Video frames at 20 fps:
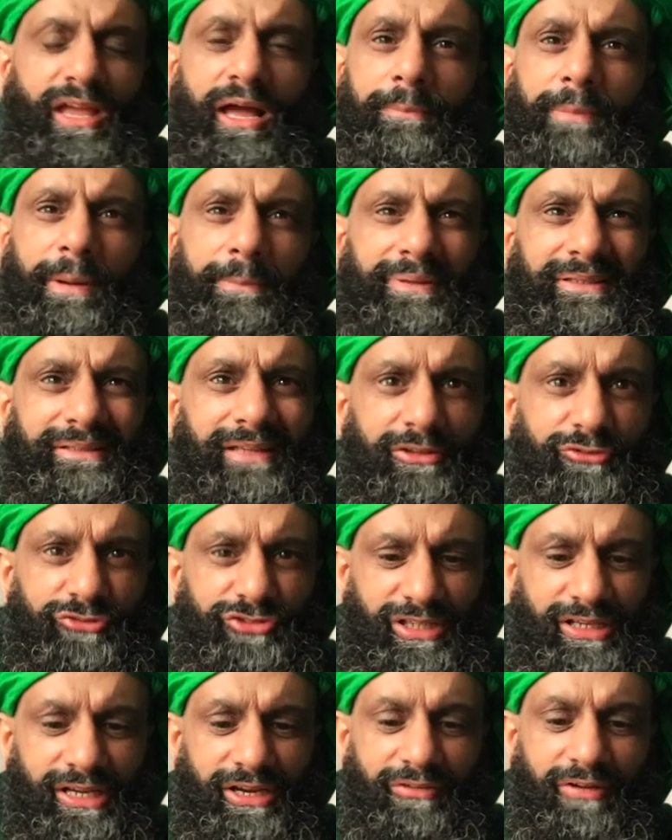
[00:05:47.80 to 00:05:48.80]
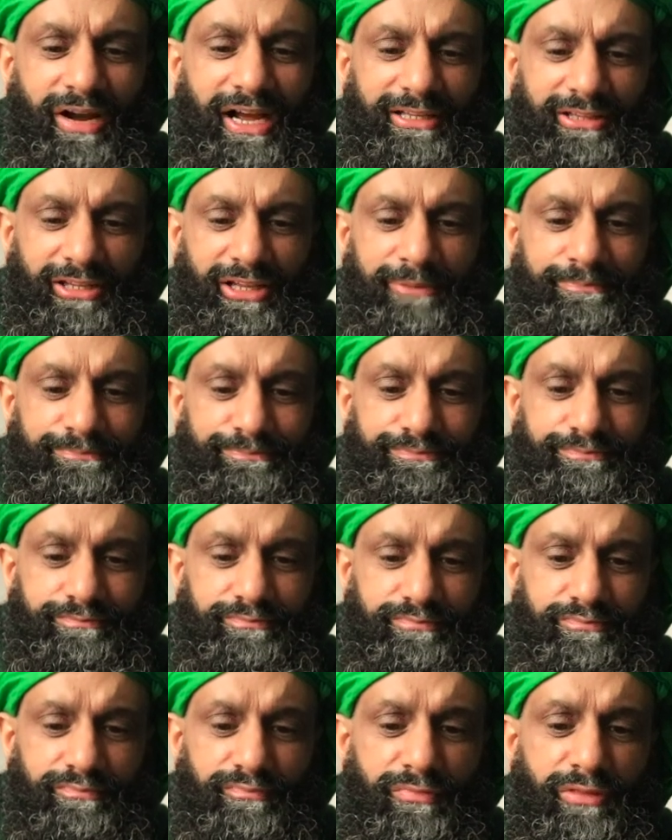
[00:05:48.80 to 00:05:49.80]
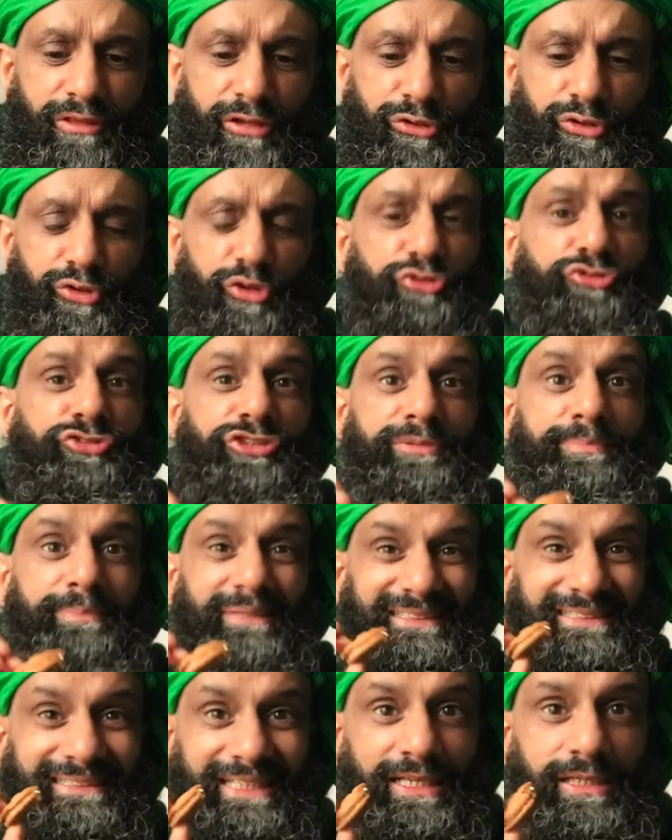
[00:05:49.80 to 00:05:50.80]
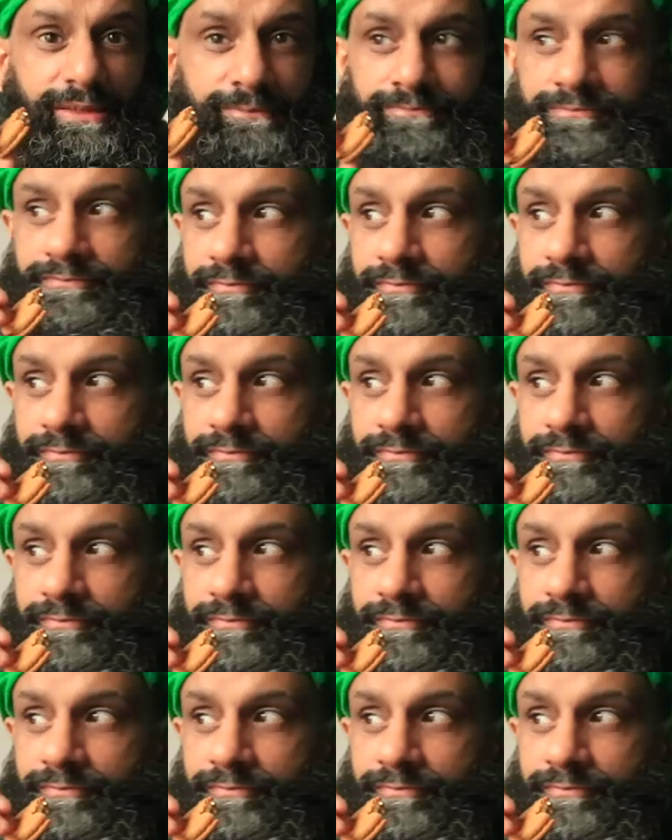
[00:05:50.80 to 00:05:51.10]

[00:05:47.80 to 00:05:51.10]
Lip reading: I pronouncing it right? The Lotus biscuit,